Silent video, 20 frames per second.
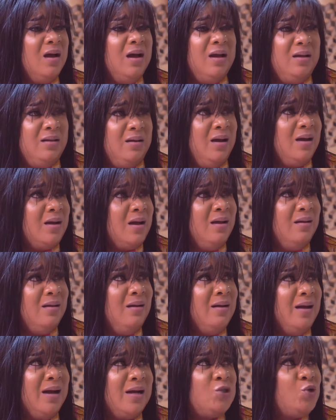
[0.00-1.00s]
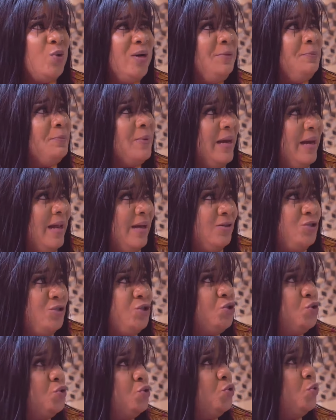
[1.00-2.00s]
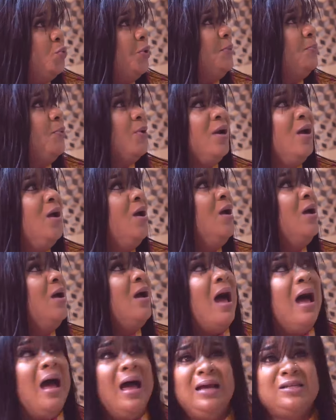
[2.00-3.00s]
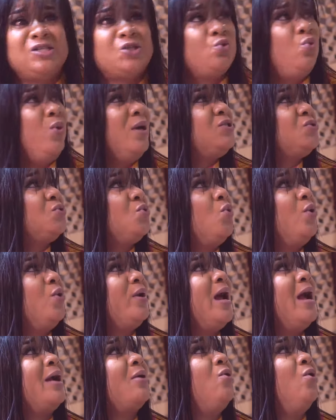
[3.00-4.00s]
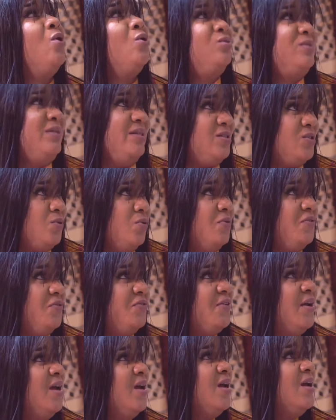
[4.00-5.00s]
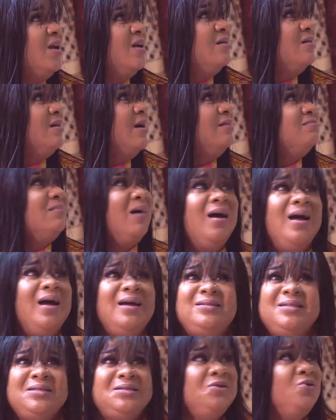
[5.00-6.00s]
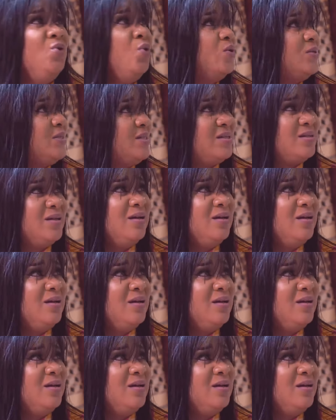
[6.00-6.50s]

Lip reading: I actually planned to do it, but I swear to God, I called it off. I did not.